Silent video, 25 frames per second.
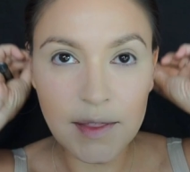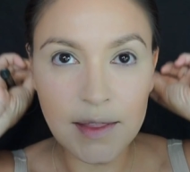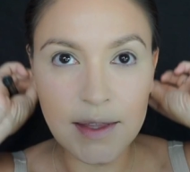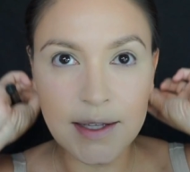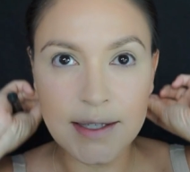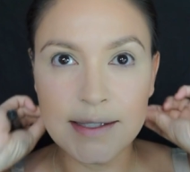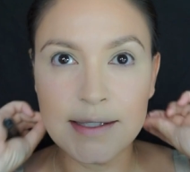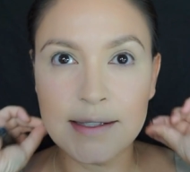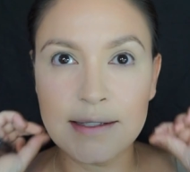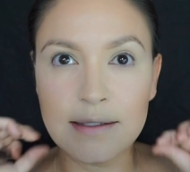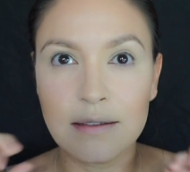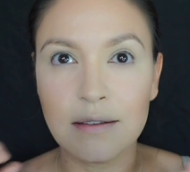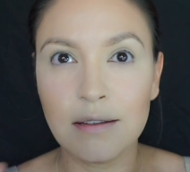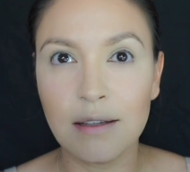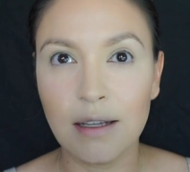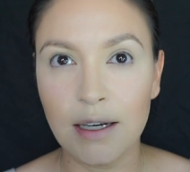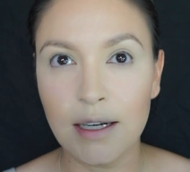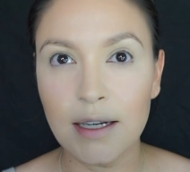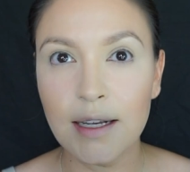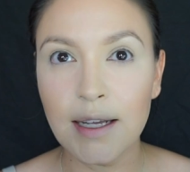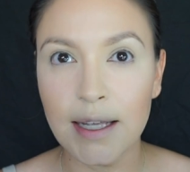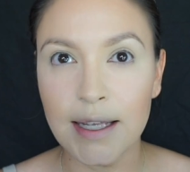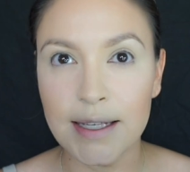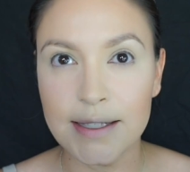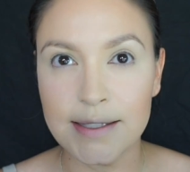this
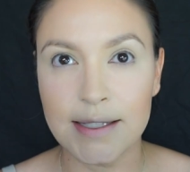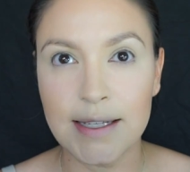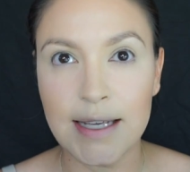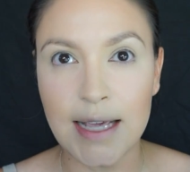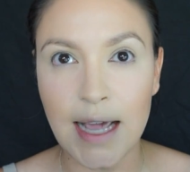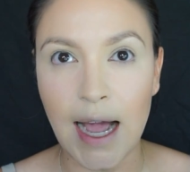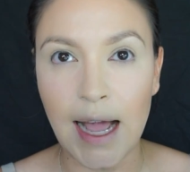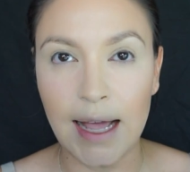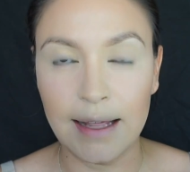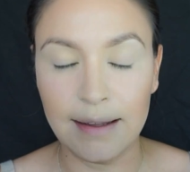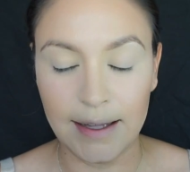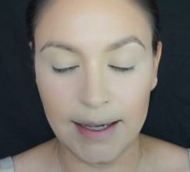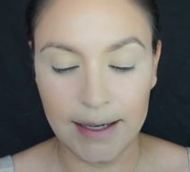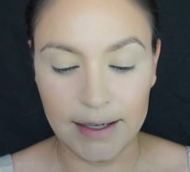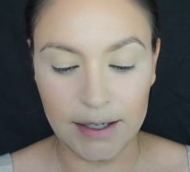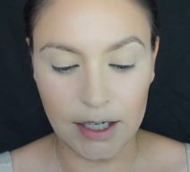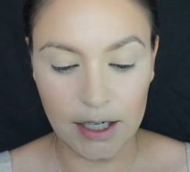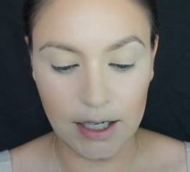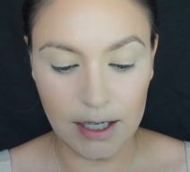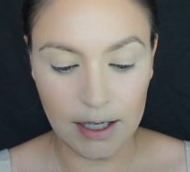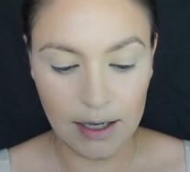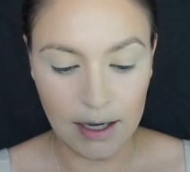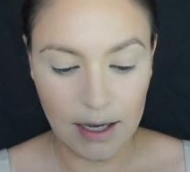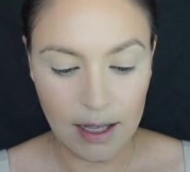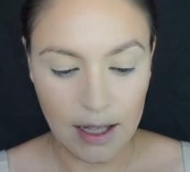look is the
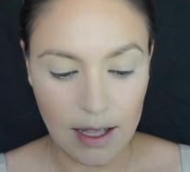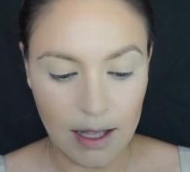eyeliner.